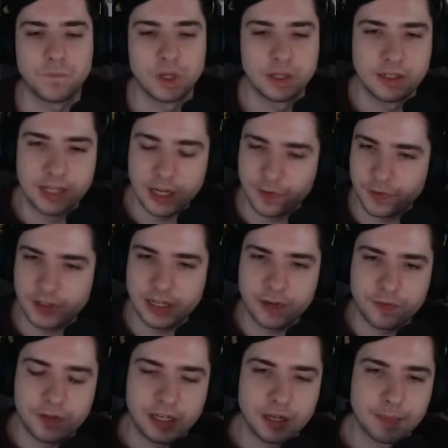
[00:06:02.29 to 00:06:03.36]

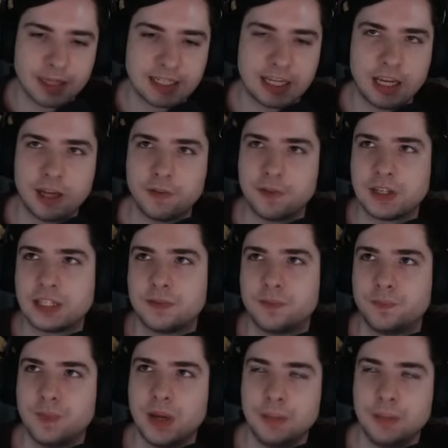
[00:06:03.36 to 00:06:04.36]
Definitely a must-have. It's maybe,